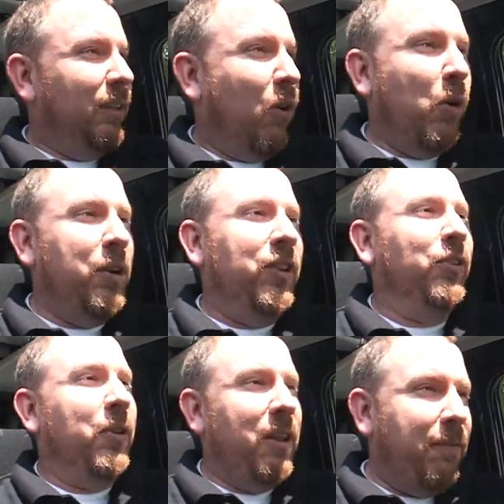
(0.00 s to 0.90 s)

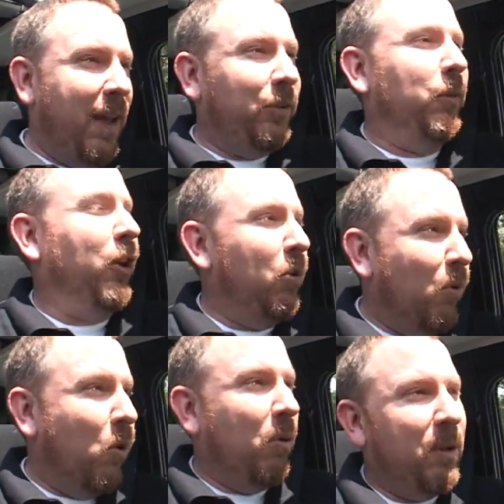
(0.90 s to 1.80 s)
origins or the effects of
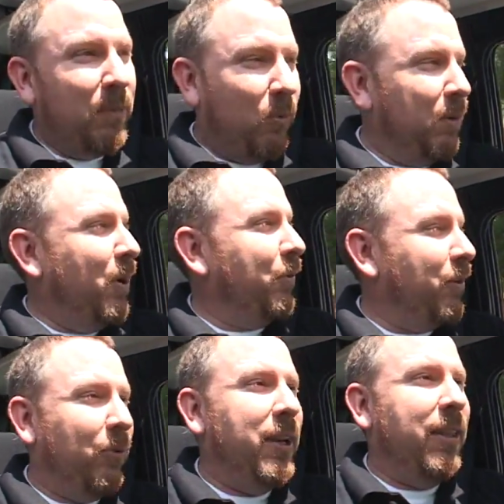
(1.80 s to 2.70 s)
global warming, but we both
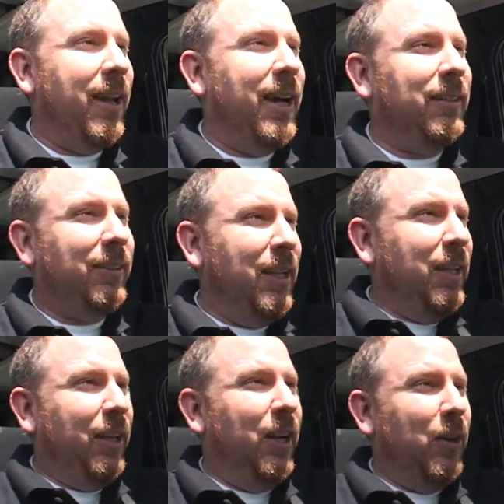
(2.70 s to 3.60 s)
agree that
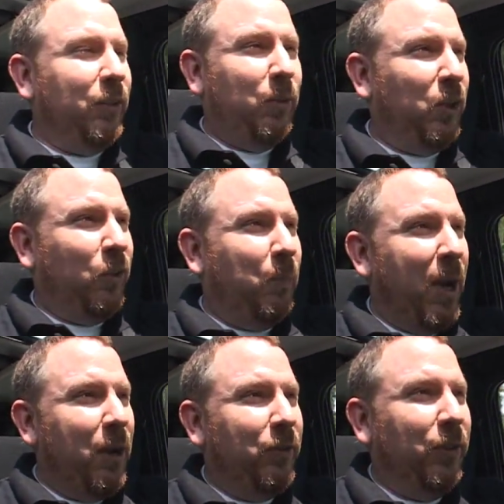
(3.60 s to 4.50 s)
it's
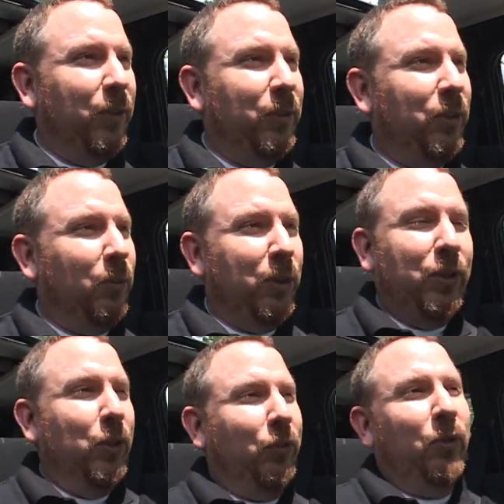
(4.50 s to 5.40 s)
better to
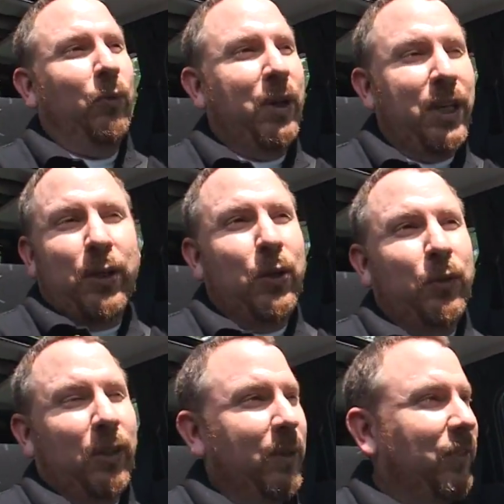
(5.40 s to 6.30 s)
reduce and
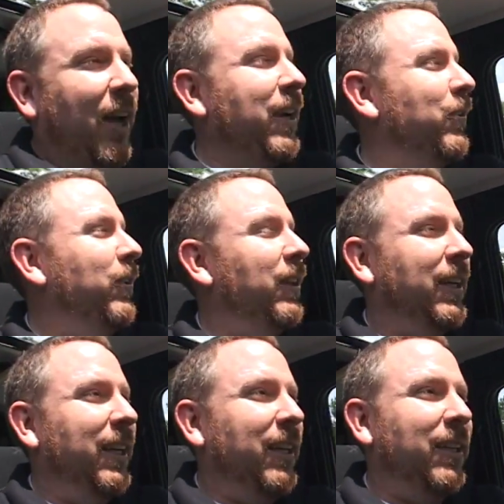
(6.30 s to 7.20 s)
reuse and recycle,
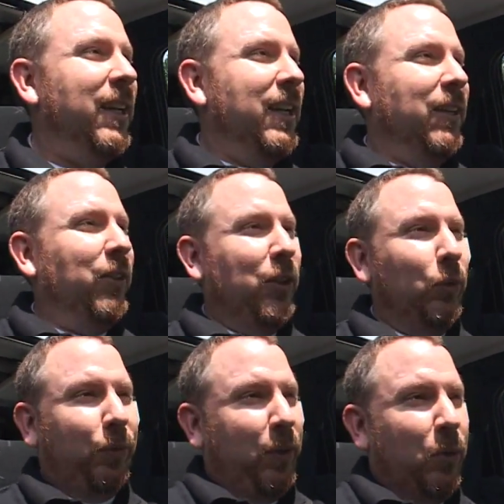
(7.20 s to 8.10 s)
and to
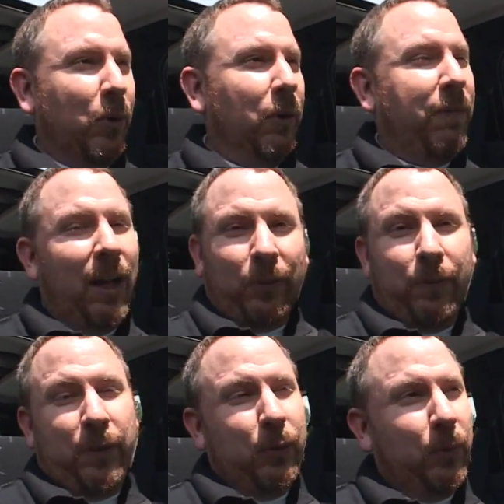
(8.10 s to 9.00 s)
use fewer
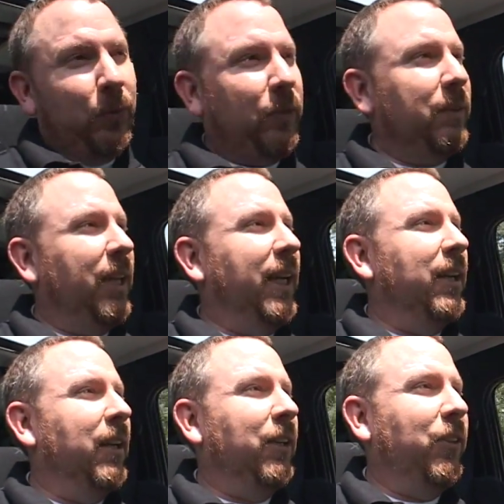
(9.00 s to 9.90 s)
fossil fuels,
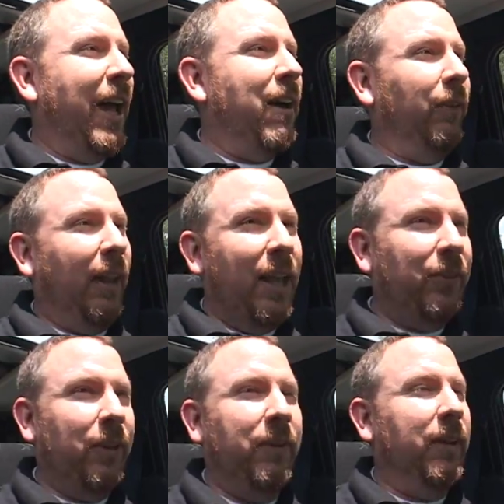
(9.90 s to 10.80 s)
and to have
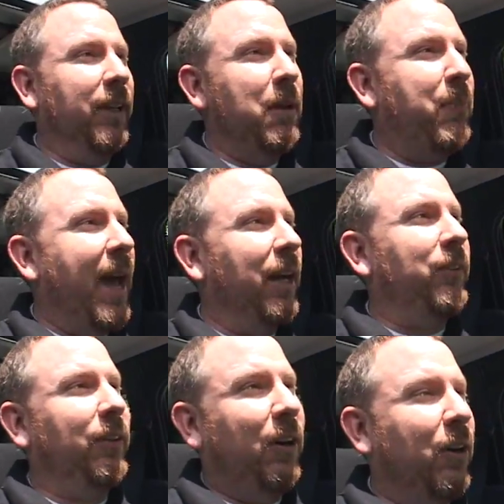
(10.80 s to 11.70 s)
less of an
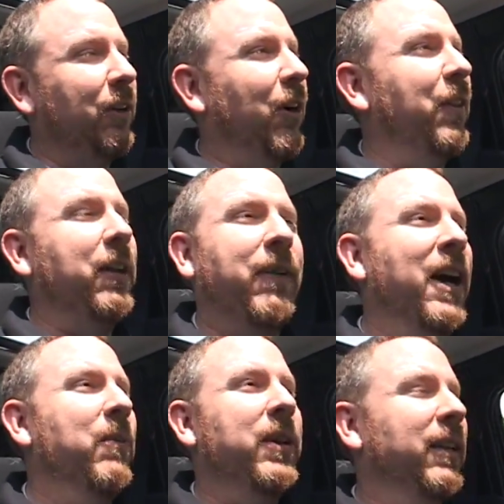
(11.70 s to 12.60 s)
impact on the
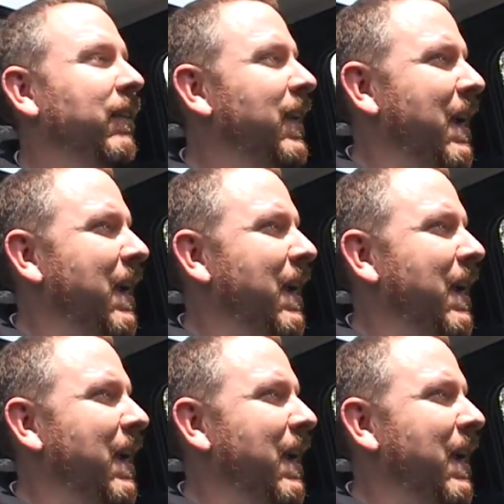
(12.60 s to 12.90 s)
environment. And